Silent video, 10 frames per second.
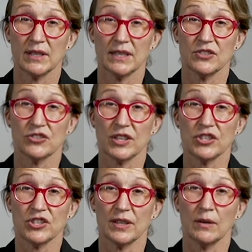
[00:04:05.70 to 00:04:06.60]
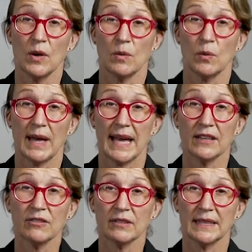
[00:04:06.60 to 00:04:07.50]
reconstruction will
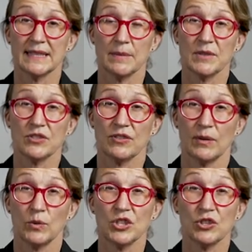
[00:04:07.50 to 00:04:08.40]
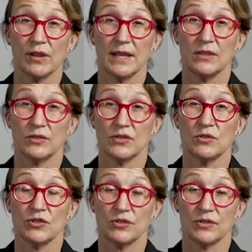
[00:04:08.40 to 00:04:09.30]
accurately demonstrate which cranial
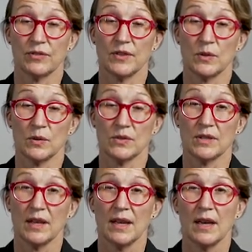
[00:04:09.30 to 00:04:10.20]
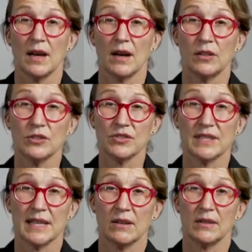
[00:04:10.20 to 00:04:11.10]
sutures are fused.
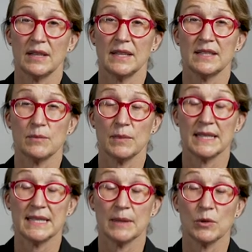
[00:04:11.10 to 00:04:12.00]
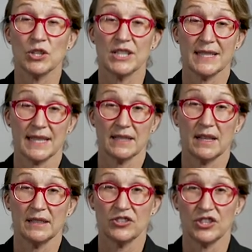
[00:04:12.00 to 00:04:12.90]
Ultrasound is, an emerging
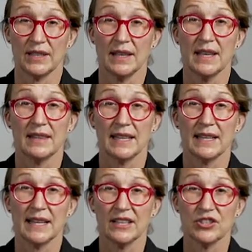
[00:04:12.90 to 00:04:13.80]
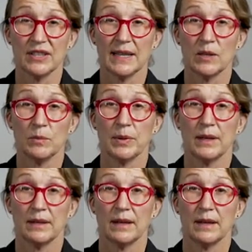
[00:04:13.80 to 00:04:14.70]
technology that can actually help
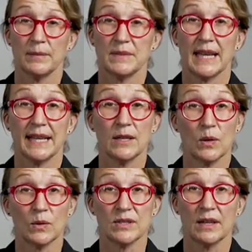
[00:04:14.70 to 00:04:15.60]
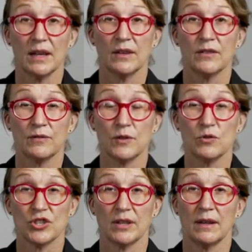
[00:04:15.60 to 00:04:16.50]
uh, diagnose
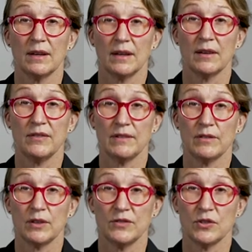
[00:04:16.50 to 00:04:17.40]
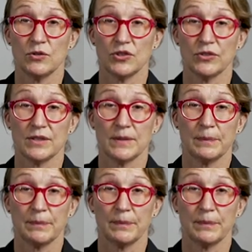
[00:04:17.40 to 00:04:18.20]
fusion of the involved sutures.